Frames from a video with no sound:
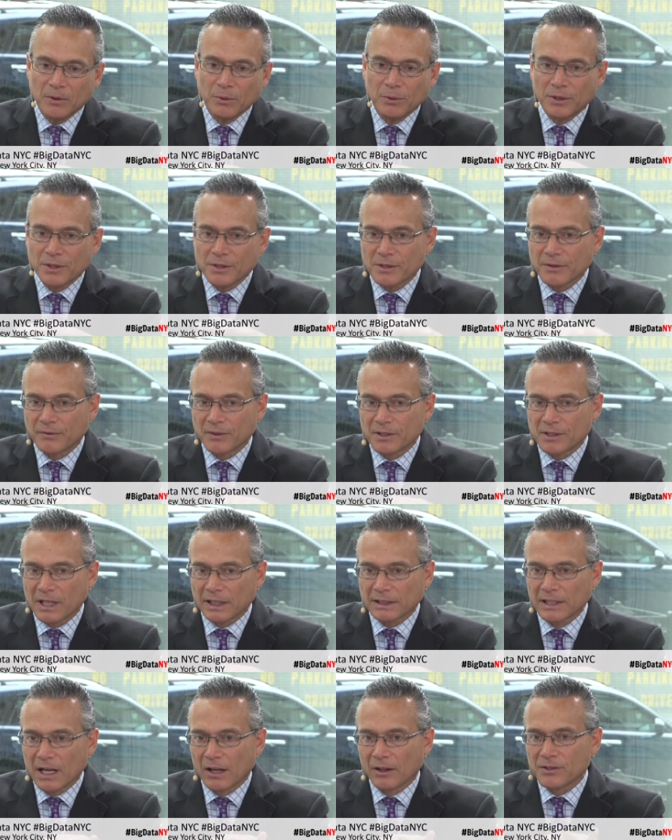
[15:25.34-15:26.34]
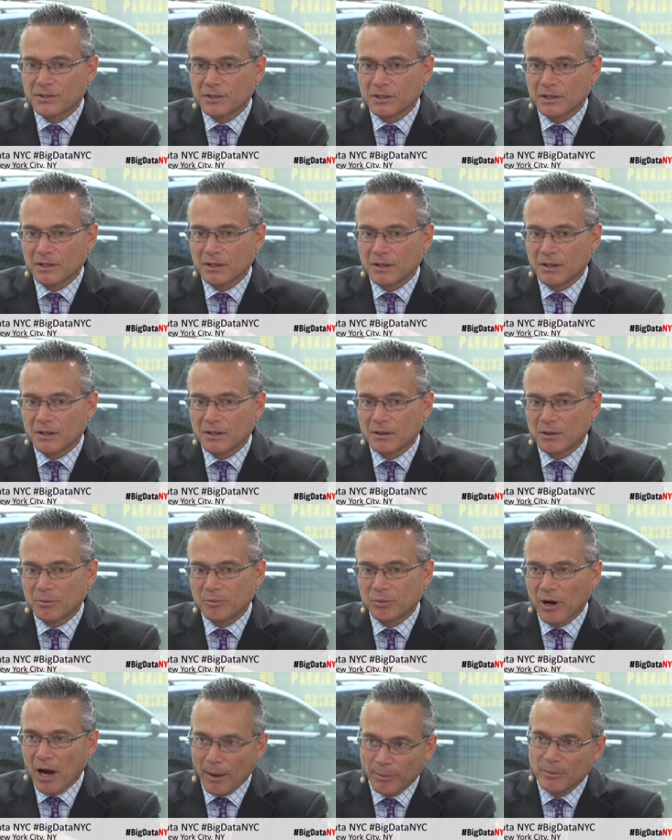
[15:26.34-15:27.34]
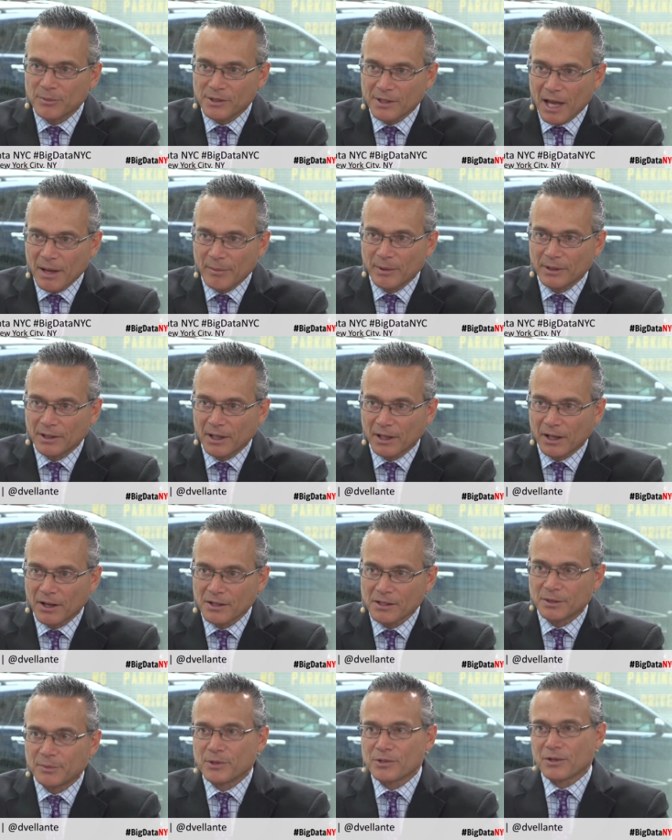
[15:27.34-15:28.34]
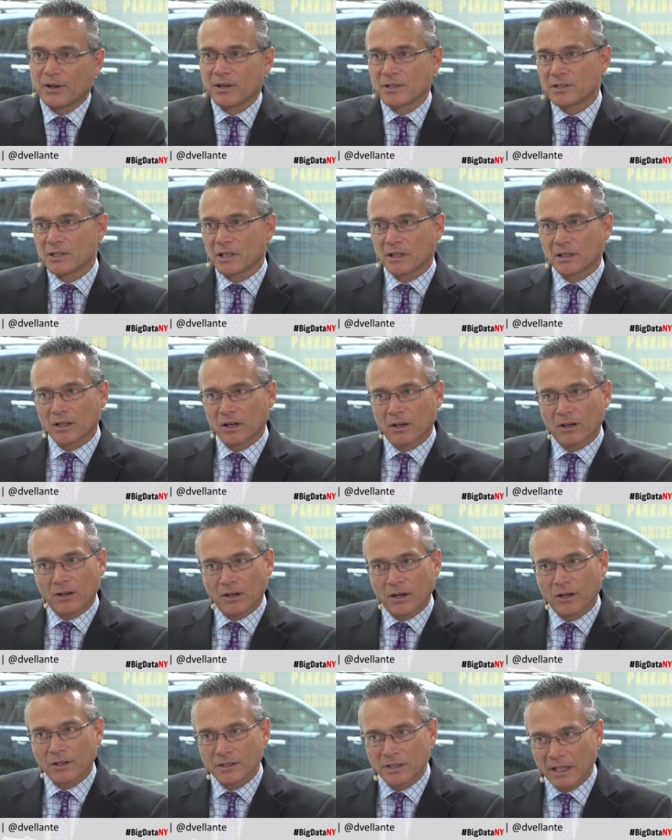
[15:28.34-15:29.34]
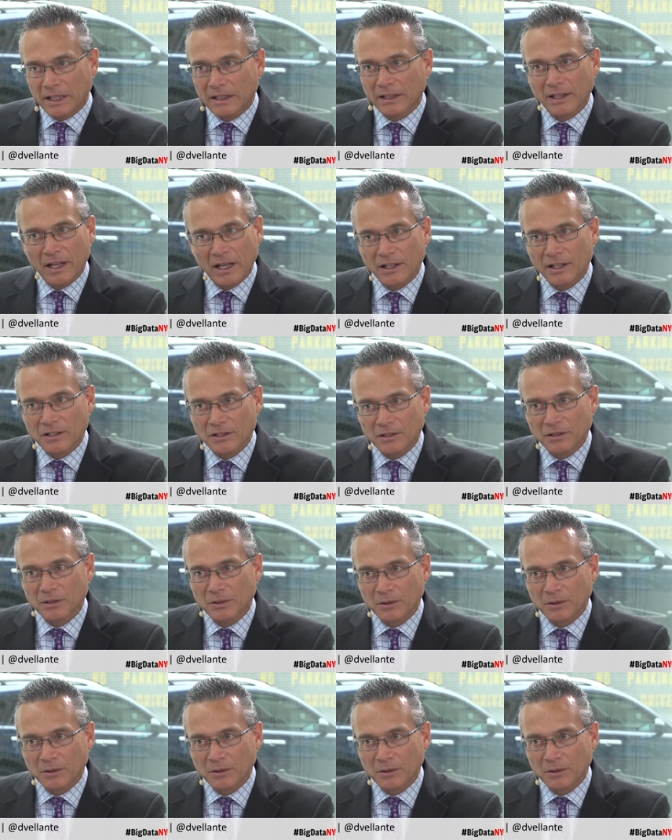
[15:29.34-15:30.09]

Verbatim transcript: newness of the technology, the problem statement that customers are, artic are articulating to